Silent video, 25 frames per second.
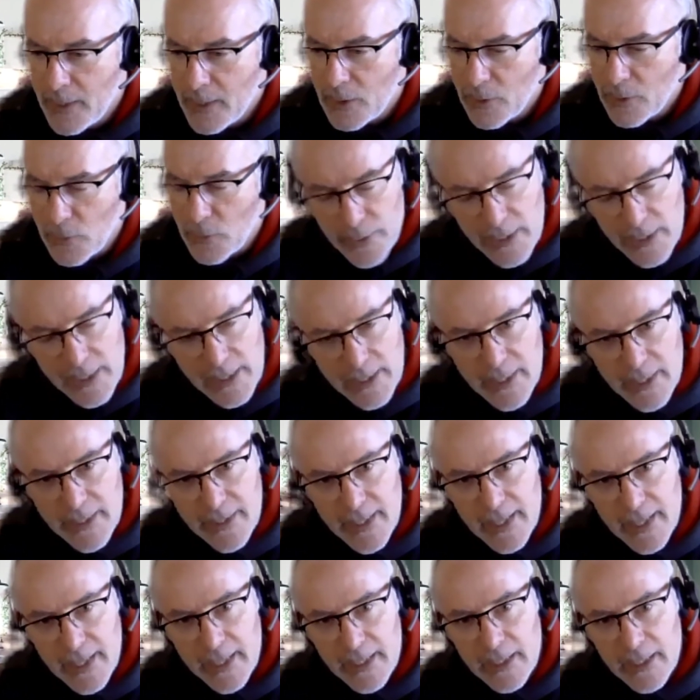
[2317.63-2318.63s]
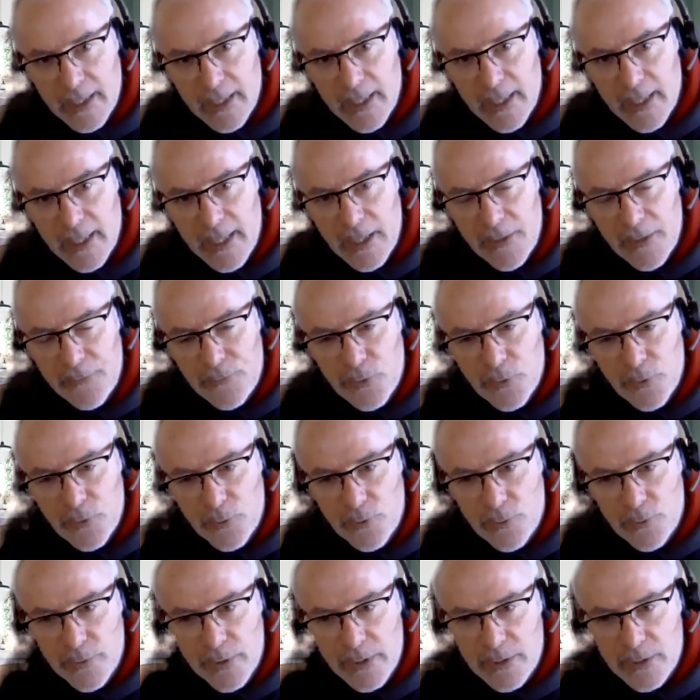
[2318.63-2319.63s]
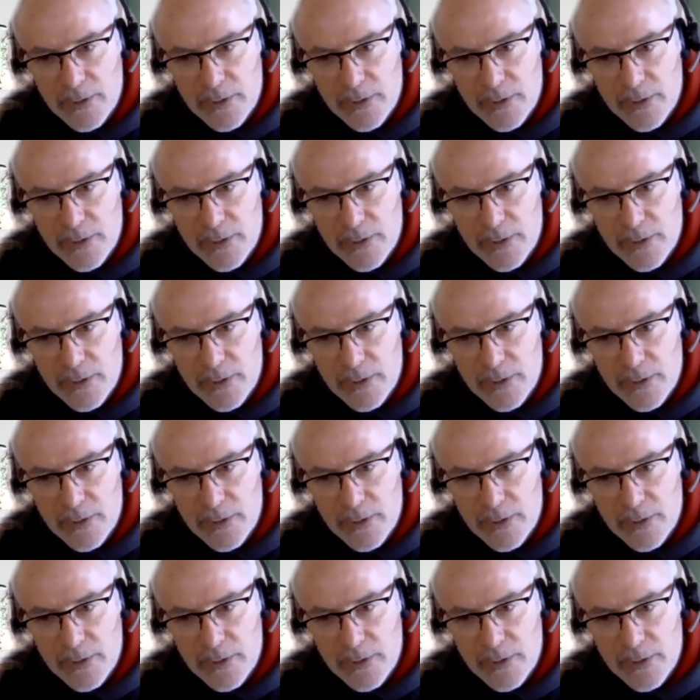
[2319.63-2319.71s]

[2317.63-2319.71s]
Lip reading: Looking at then if you're going